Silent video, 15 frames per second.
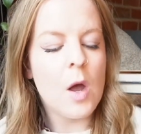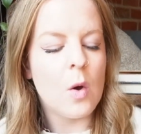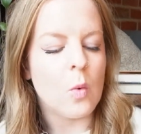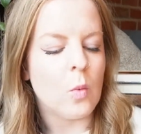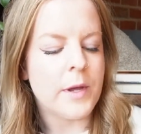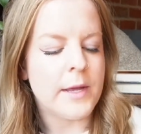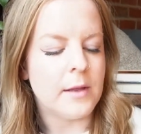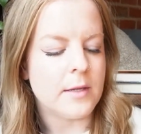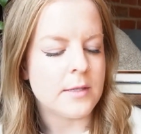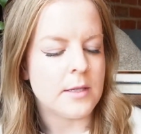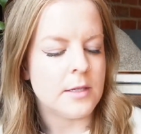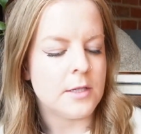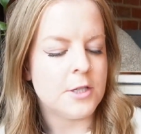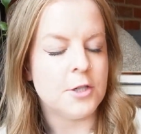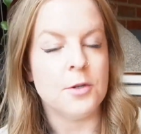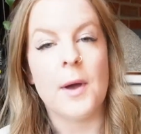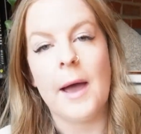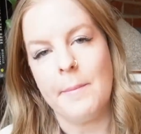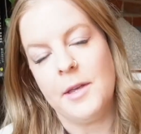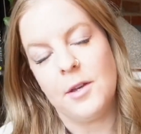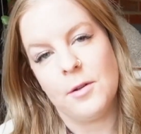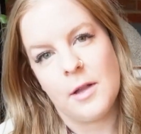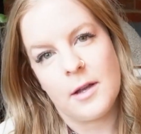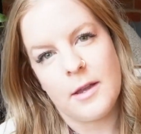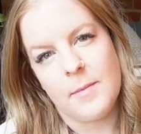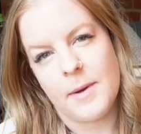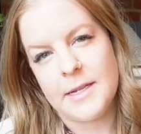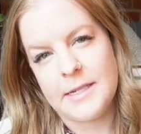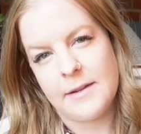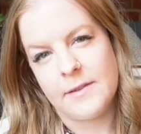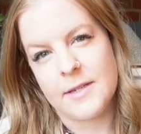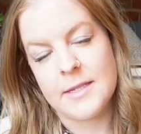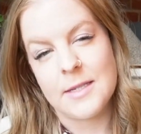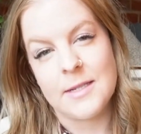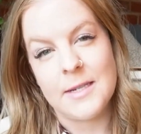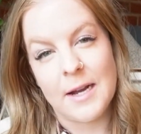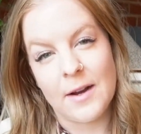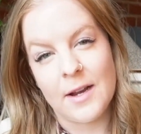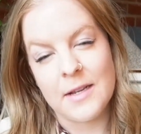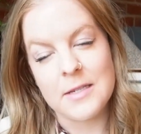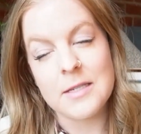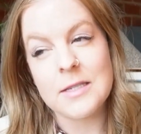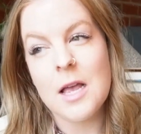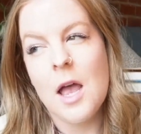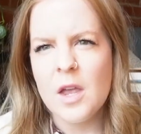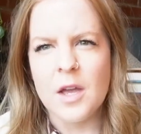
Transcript: we listened to Happy Go Lucky by David Sedaris.